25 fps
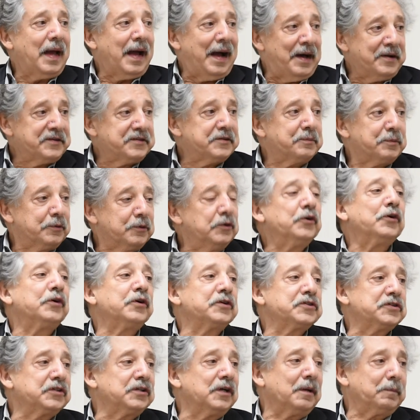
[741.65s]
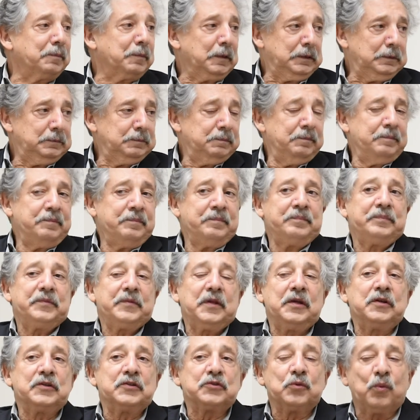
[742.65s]
entrepreneurship
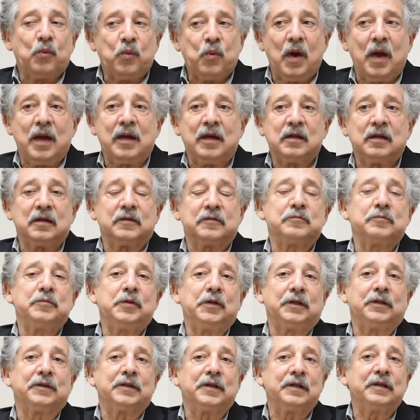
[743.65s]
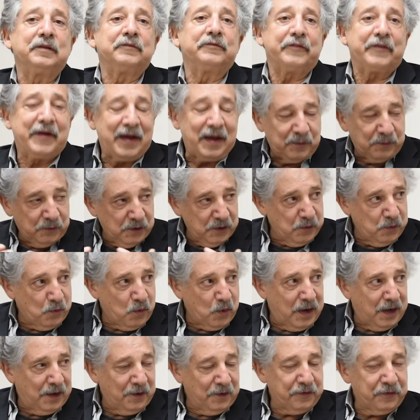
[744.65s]
is a way of building family
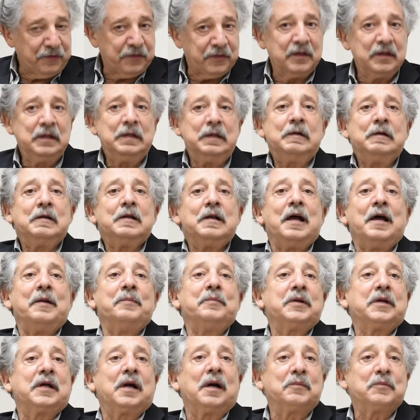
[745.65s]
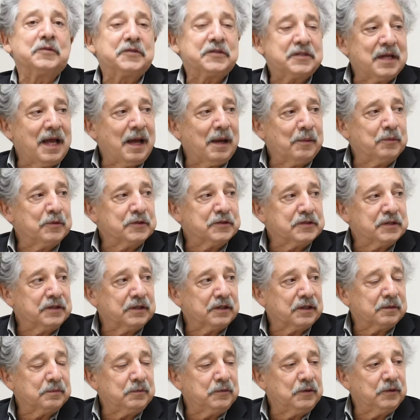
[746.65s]
wealth and become established in
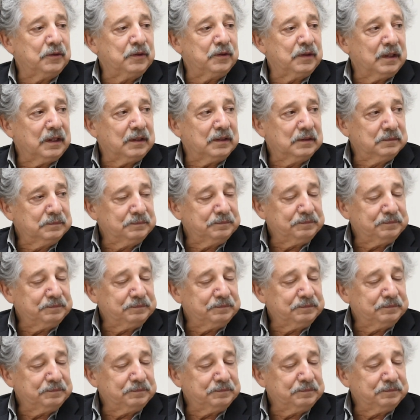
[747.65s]
a community.